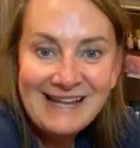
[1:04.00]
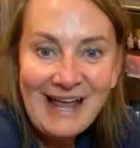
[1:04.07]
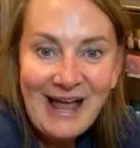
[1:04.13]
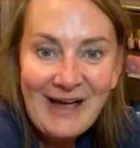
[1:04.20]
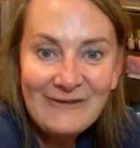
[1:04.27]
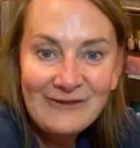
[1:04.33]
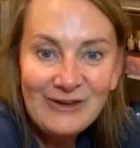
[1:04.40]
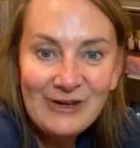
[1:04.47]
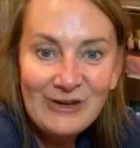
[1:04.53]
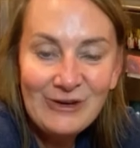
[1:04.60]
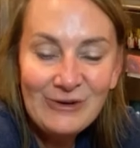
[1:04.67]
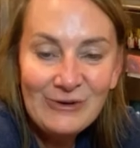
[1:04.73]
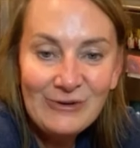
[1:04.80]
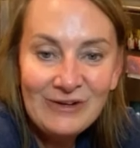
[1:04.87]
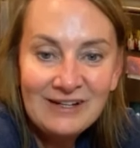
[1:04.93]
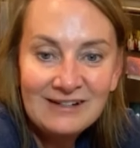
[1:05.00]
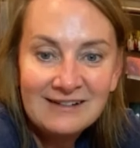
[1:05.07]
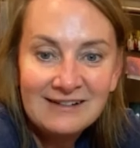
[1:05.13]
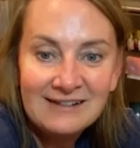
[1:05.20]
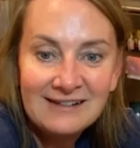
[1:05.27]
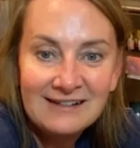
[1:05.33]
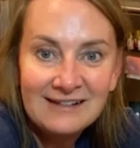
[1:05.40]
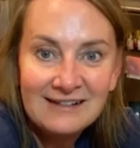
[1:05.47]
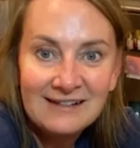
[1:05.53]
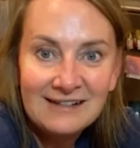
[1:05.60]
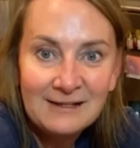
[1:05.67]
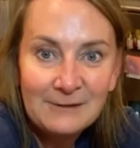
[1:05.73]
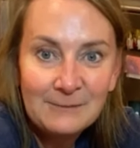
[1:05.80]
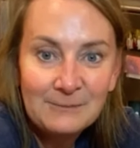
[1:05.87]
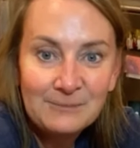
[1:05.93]
to have you.
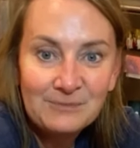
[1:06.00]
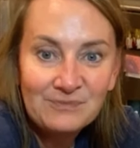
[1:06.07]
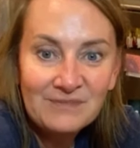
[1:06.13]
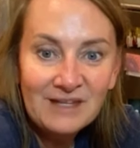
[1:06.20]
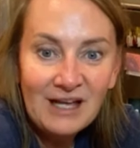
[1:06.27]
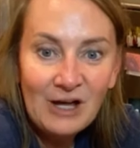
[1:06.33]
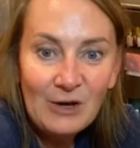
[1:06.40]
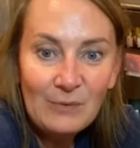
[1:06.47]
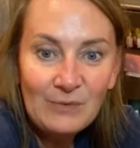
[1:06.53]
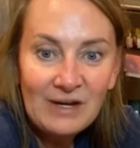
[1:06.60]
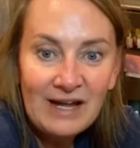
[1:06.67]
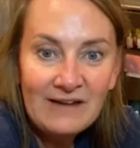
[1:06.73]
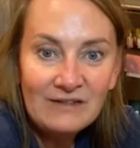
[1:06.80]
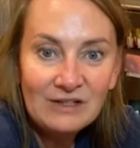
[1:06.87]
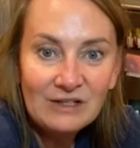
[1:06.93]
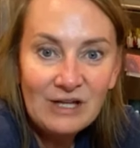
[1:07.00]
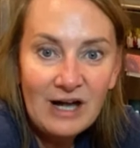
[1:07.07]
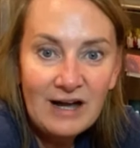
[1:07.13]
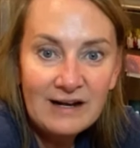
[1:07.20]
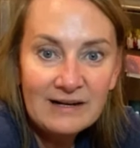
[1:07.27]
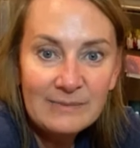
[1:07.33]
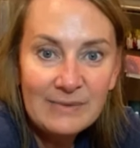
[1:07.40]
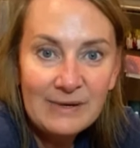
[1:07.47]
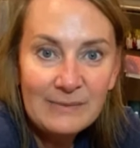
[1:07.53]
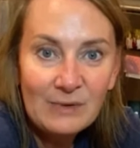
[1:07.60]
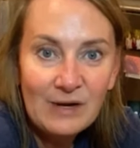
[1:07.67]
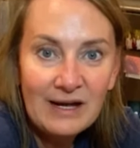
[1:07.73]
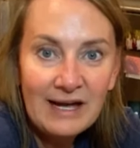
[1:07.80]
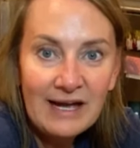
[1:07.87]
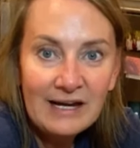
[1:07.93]
I hope we have a lot of people.
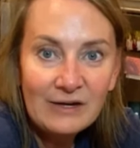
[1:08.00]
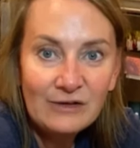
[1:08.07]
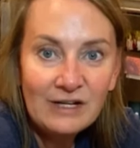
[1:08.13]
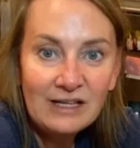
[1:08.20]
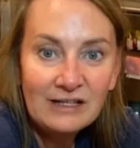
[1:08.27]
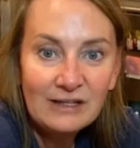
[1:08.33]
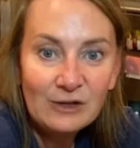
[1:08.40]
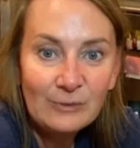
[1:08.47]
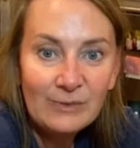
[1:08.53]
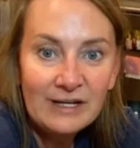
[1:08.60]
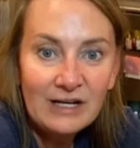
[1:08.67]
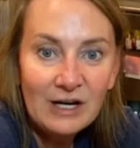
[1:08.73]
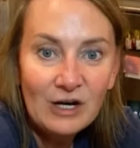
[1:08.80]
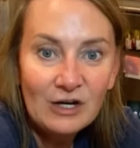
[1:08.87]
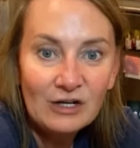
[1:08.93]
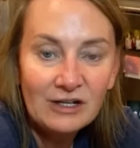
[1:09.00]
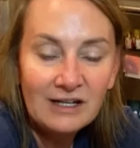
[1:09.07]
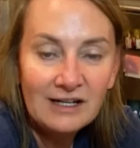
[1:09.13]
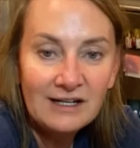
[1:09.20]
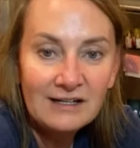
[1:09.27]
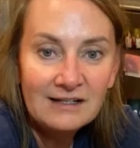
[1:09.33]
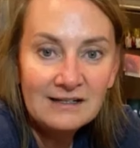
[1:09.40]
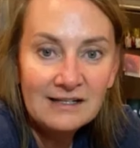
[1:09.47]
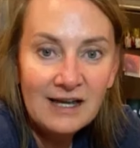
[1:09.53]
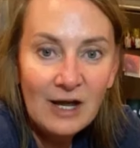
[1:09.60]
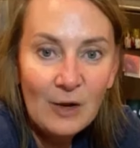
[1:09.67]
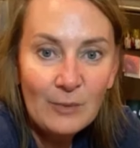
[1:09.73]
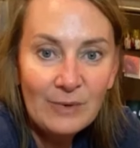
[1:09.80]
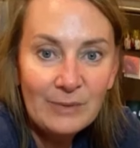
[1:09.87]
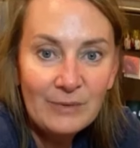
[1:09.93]
I got on a little bit early to
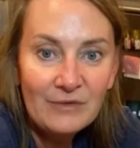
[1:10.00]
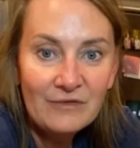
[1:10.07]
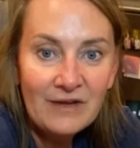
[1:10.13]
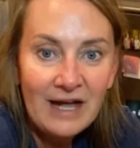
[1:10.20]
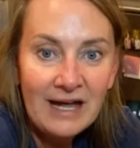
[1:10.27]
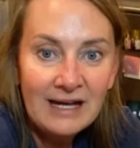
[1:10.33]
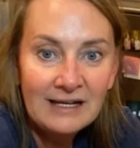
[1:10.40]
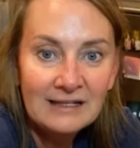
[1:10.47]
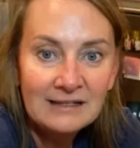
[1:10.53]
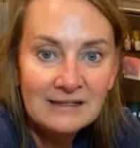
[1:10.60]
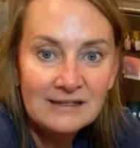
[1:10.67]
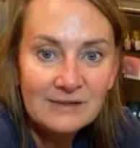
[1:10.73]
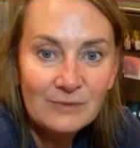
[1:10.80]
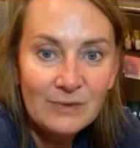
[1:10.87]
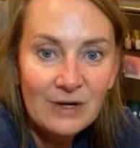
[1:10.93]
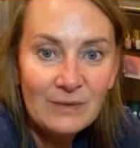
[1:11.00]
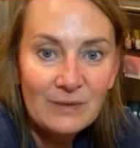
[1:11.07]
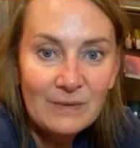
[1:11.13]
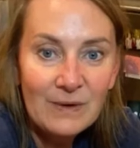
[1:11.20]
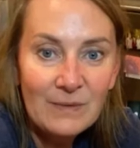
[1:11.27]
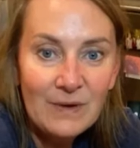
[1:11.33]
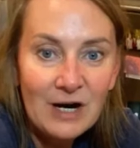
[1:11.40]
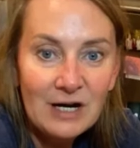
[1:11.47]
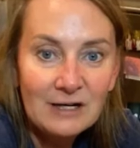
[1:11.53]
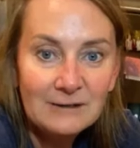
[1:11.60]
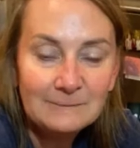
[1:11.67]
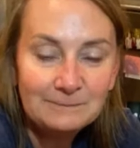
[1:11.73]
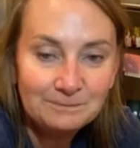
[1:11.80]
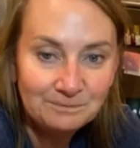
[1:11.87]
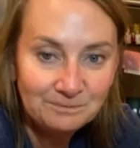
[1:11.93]
help people find where we were.